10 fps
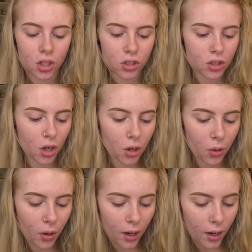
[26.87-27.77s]

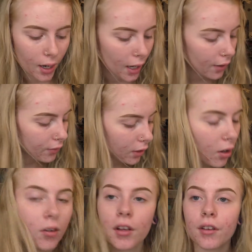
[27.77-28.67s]
So I have
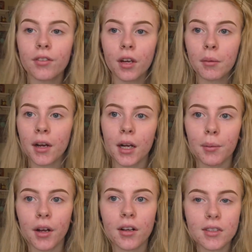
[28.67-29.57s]
only done my
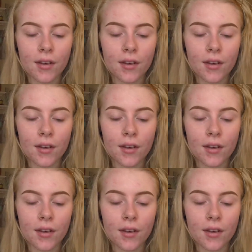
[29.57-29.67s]
eyebrows,